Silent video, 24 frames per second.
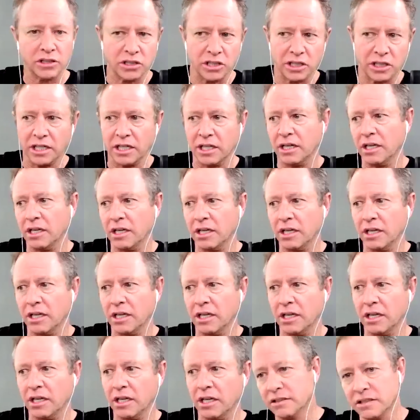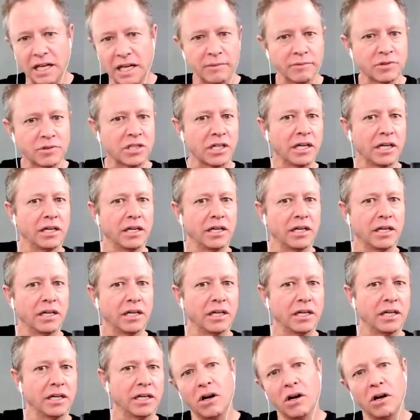nutrition and stem
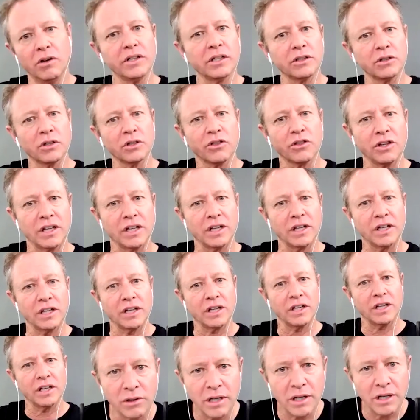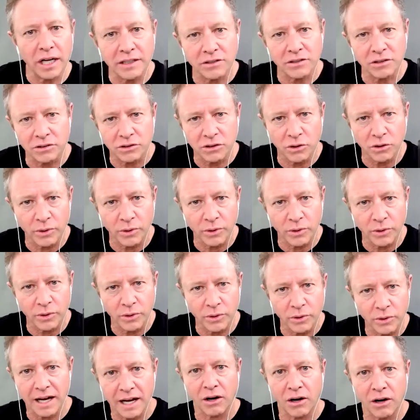cells and all the other things that you guys are
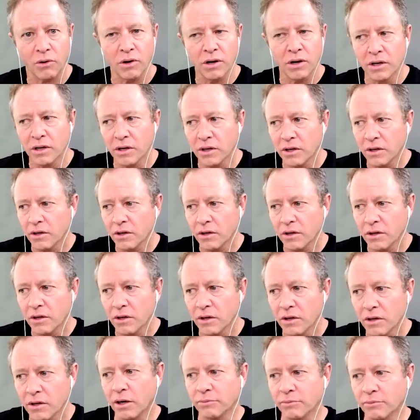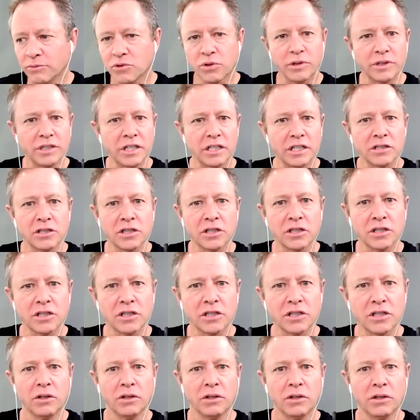doing now from
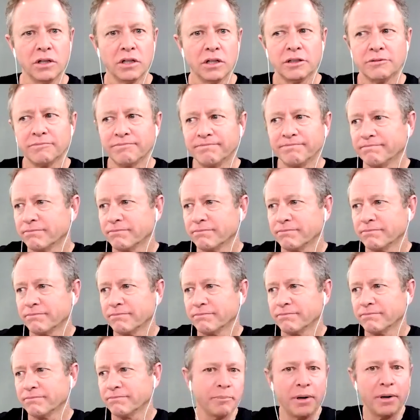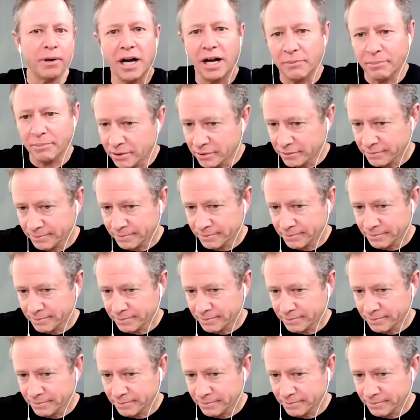traditional crack and pop?